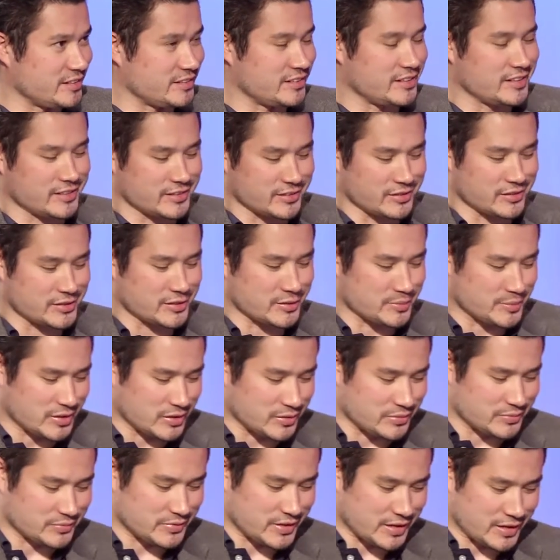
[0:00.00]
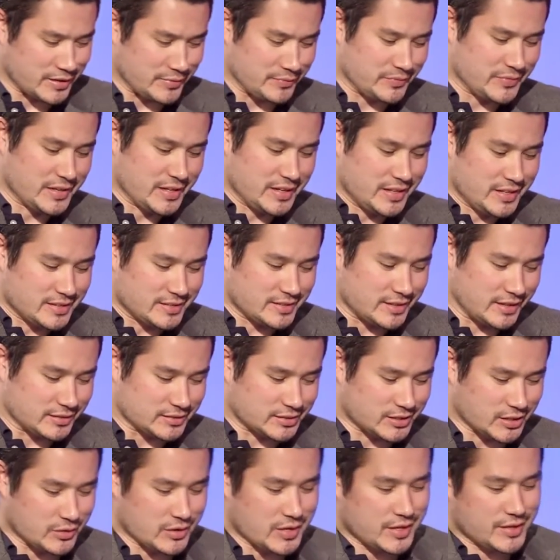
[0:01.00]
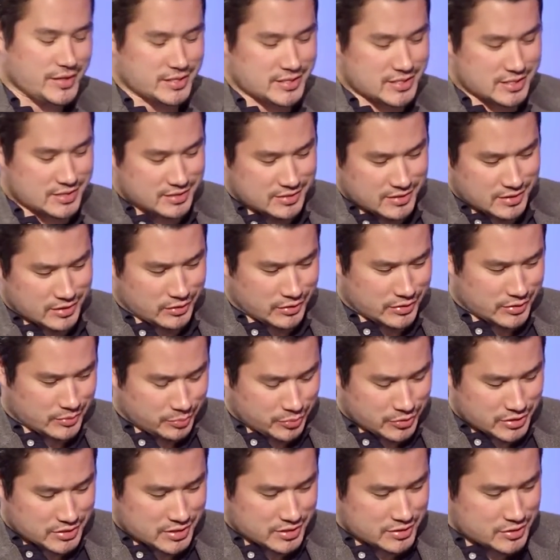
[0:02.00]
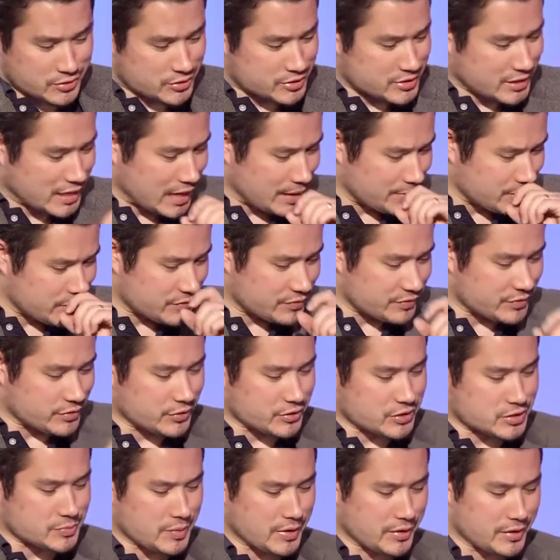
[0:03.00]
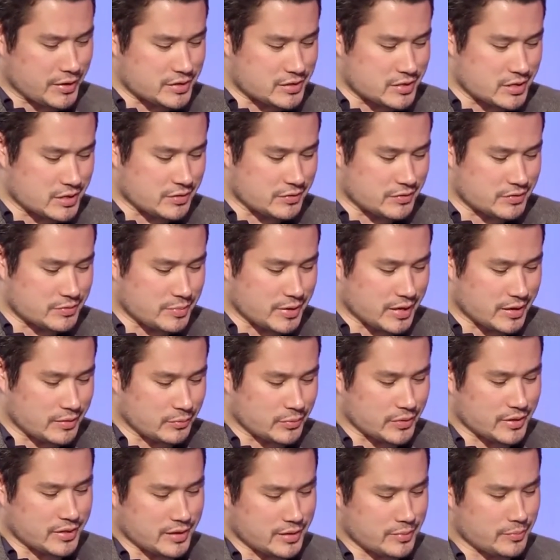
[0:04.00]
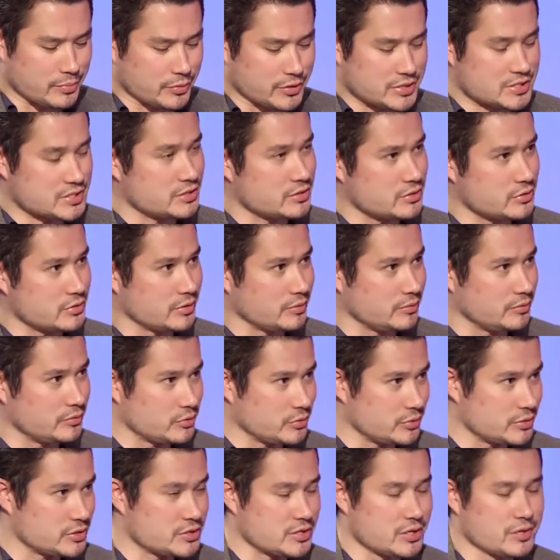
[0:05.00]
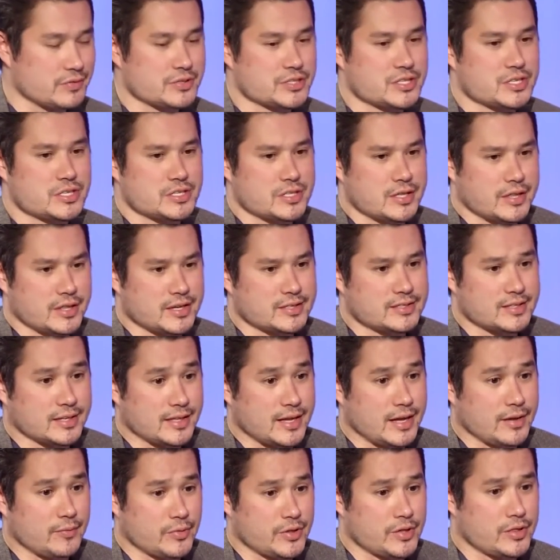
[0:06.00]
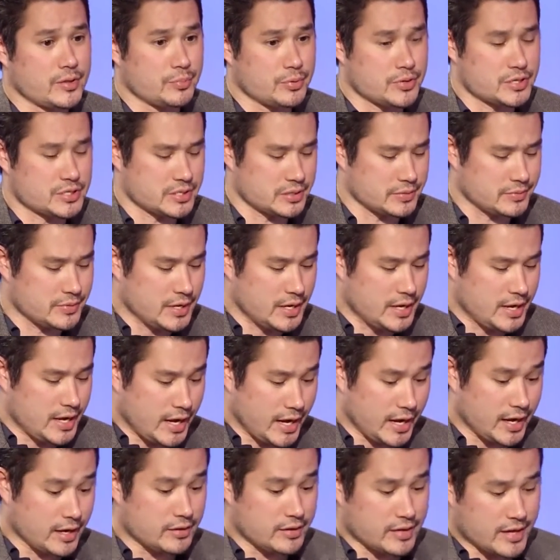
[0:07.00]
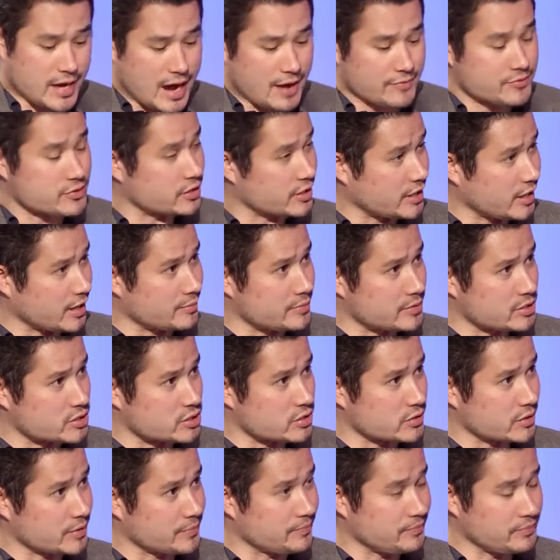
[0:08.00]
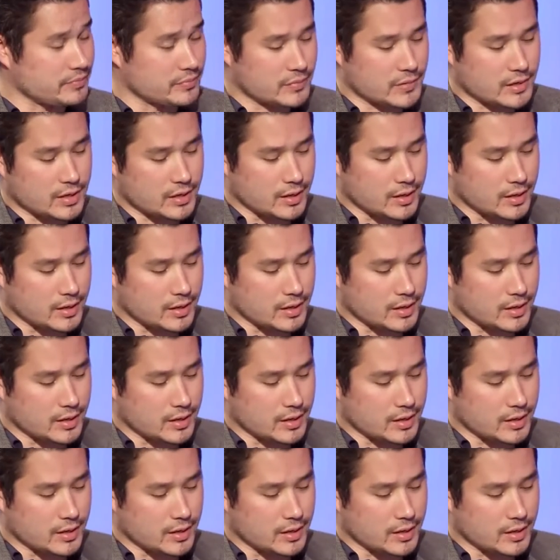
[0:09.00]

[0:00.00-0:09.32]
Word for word: in, in, learning about um, Doug. So this is you know the prison, your time, you, your experience that you've spent within prison doing doing services and things like that within the prison and the aftercare ministry. Yeah.